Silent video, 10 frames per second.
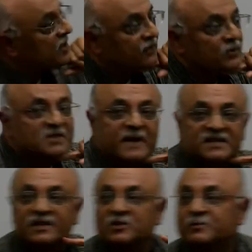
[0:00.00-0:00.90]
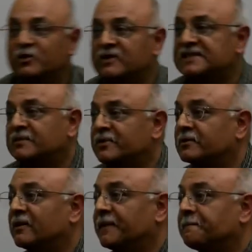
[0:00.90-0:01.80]
give you is Mexico's Progresa
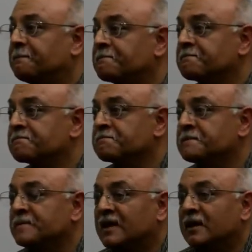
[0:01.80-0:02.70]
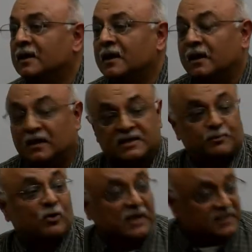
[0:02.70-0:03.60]
program. It's,
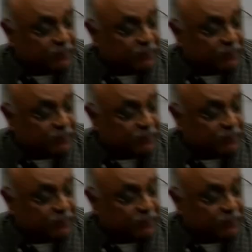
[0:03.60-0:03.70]
pro it's a